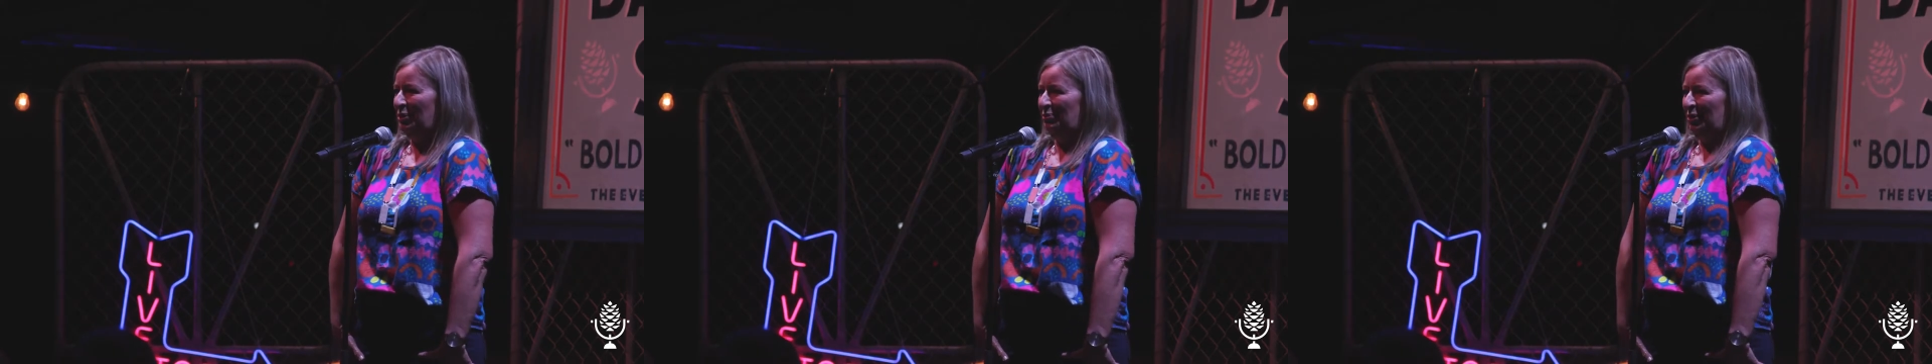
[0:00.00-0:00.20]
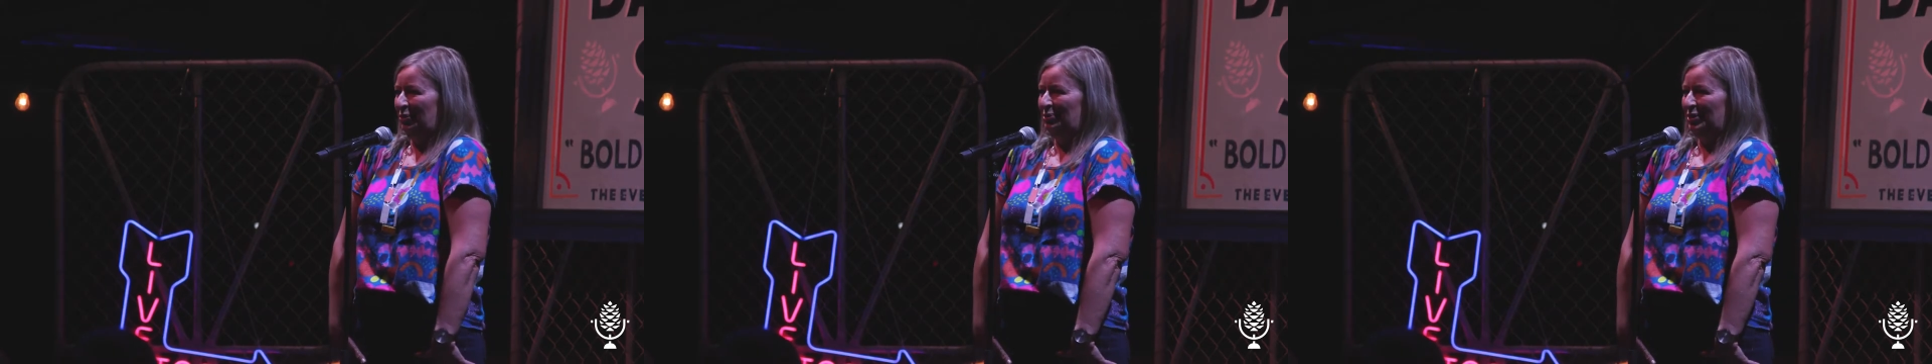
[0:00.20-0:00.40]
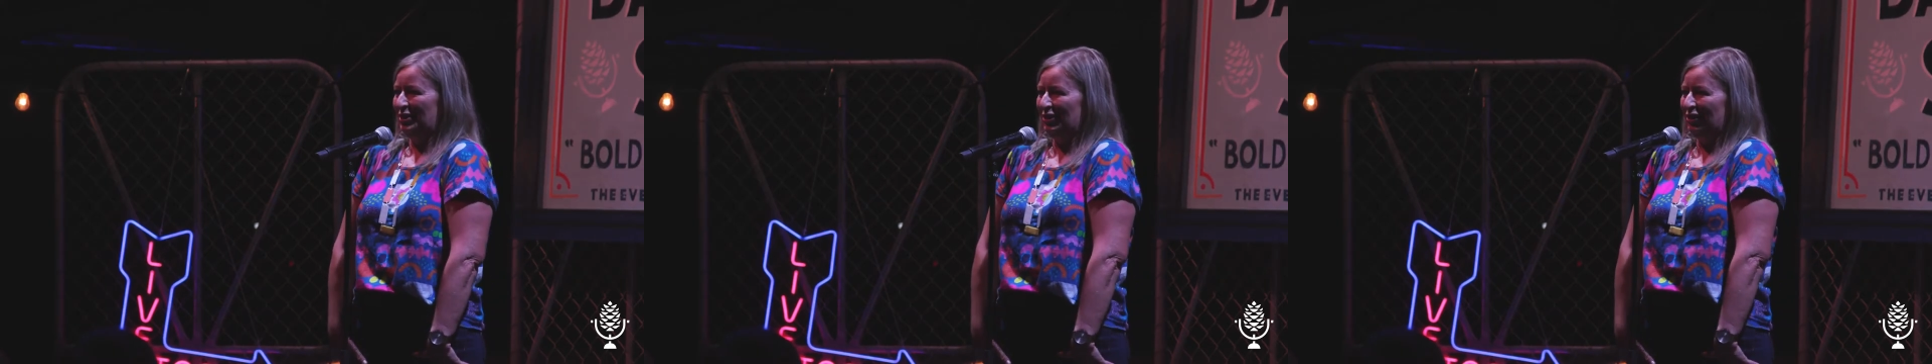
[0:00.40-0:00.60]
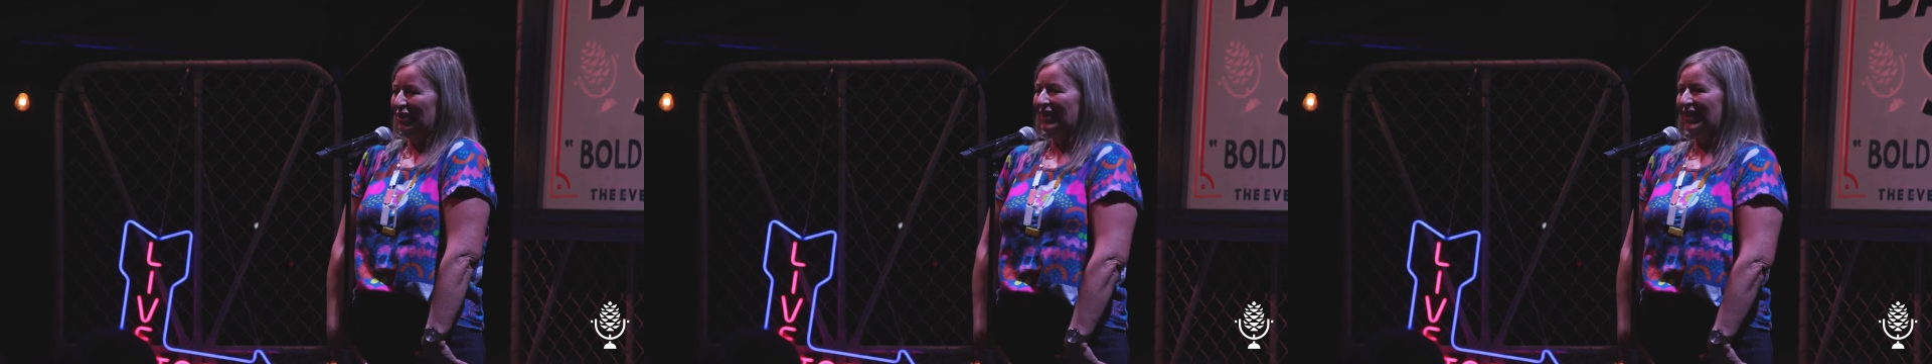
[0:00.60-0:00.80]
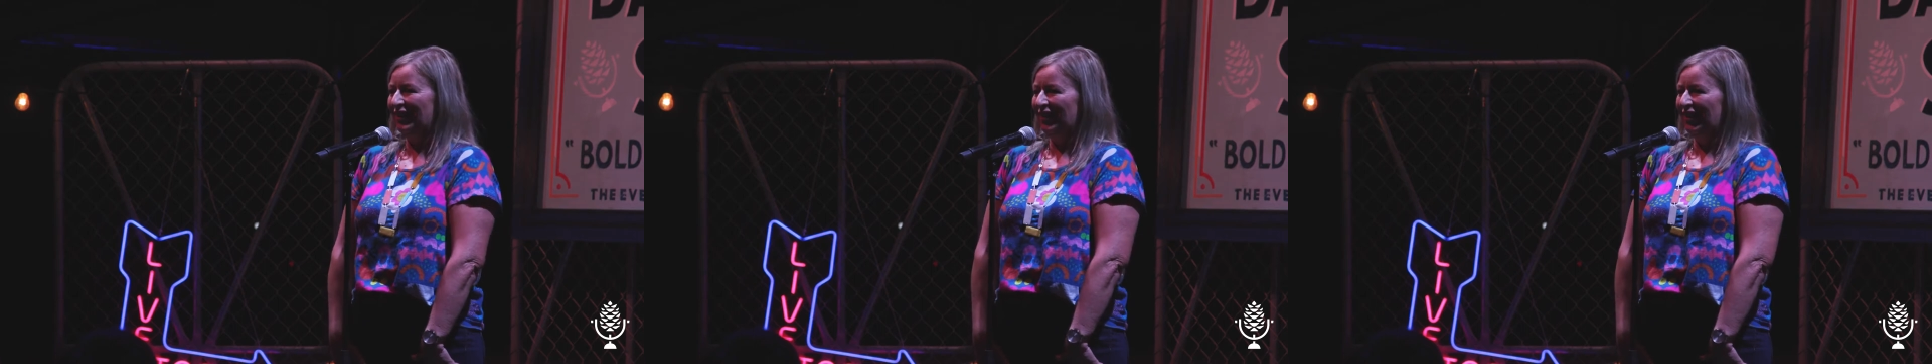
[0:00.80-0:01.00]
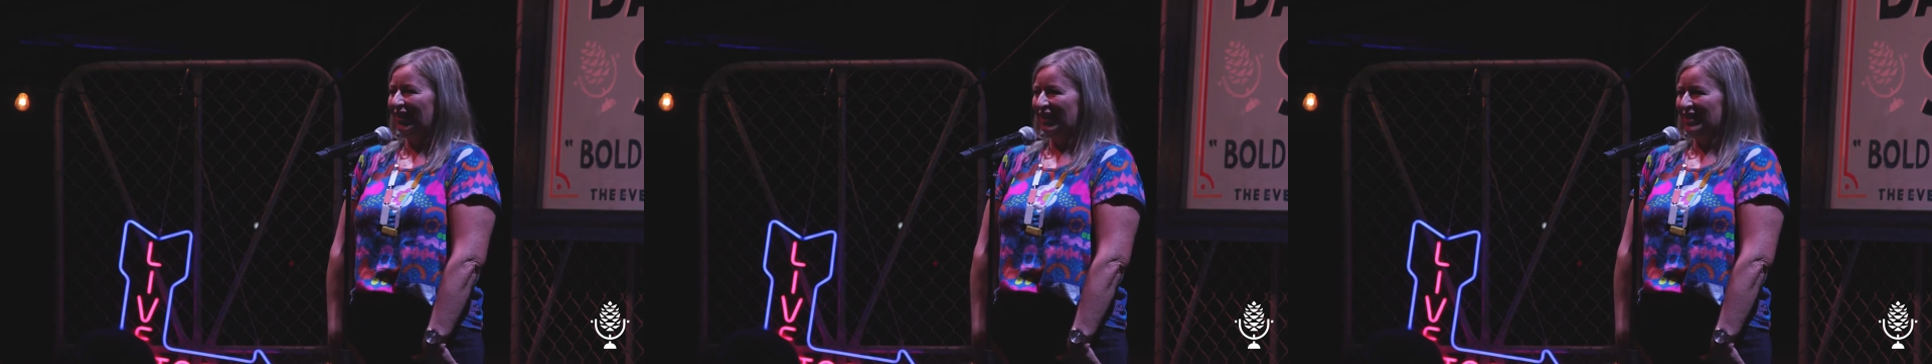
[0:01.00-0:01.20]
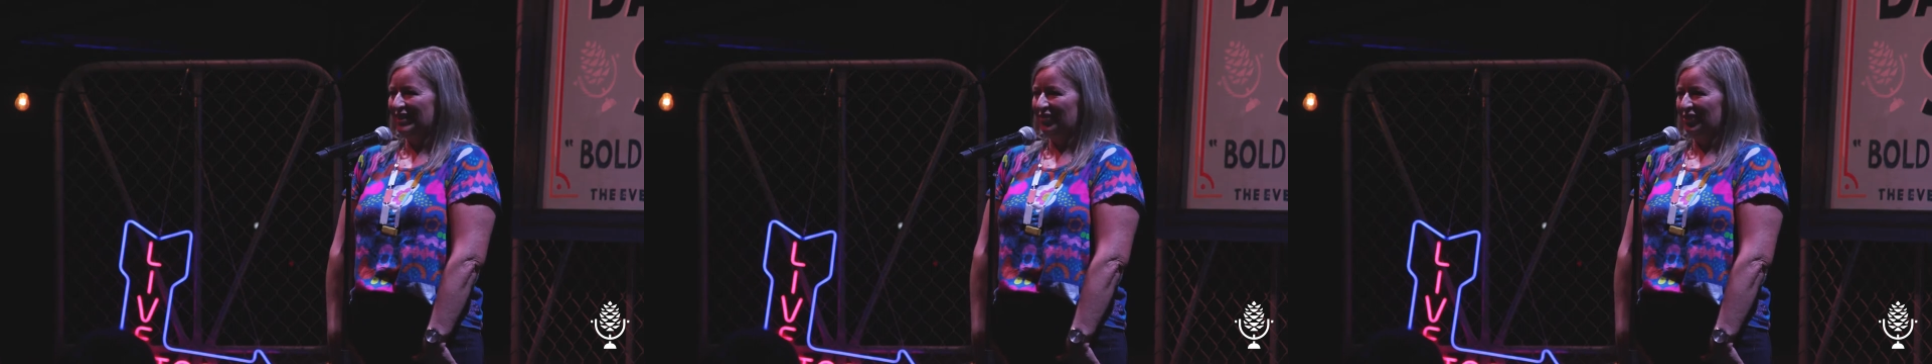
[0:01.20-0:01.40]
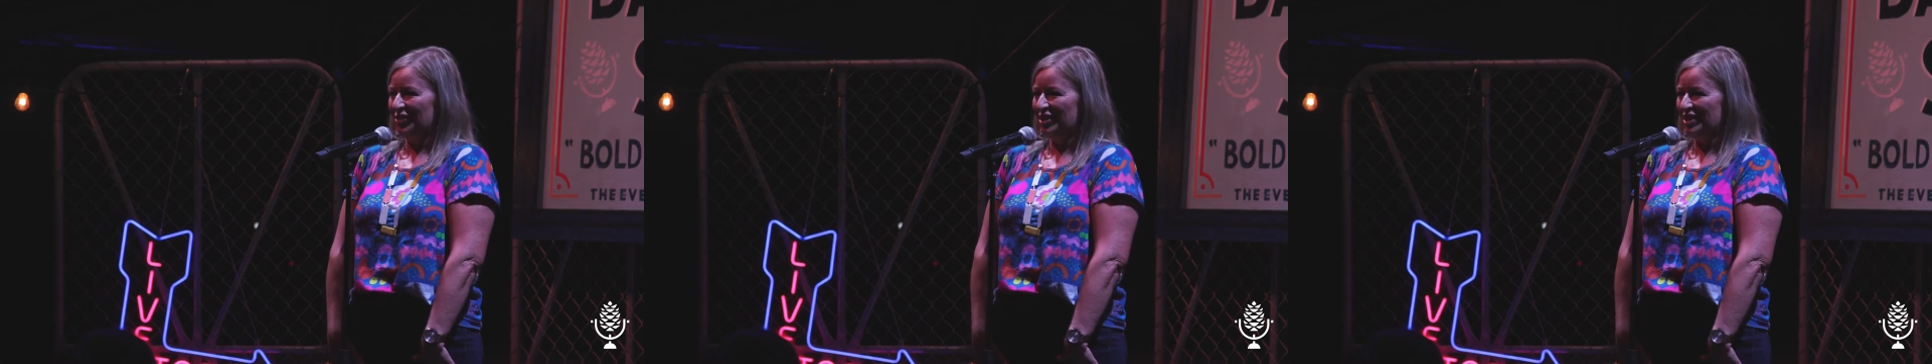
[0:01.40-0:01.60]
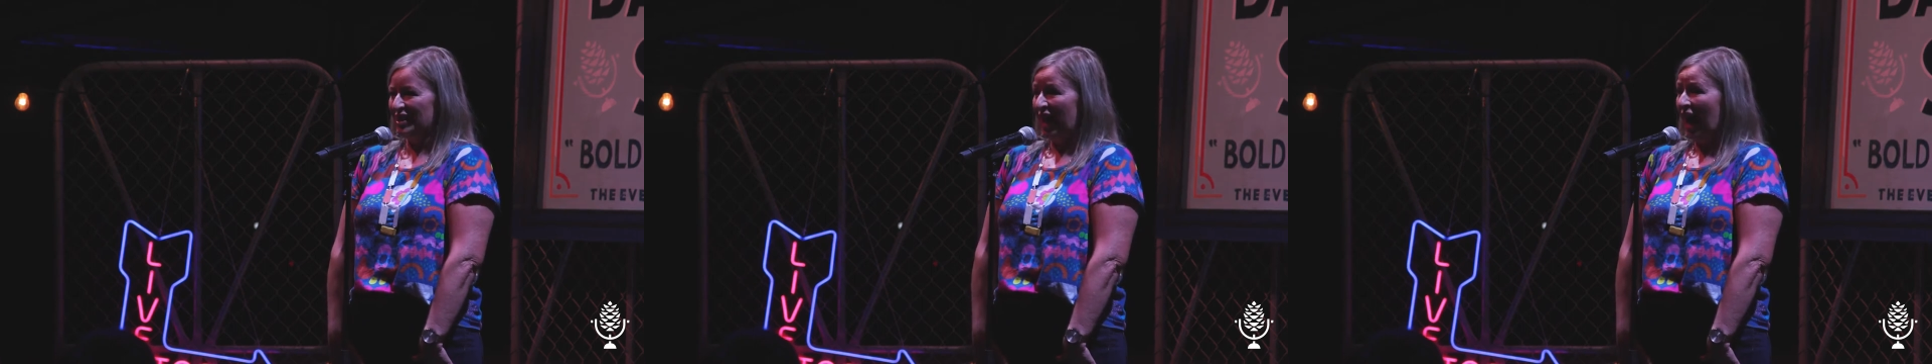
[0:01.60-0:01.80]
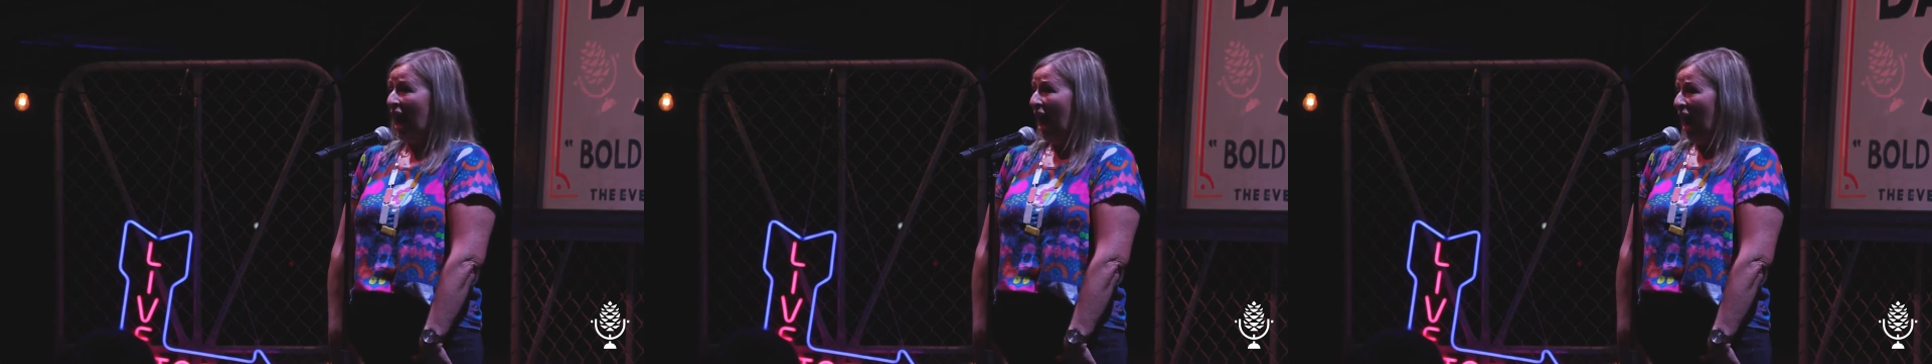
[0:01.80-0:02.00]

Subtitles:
woman would do, coming out of divorce.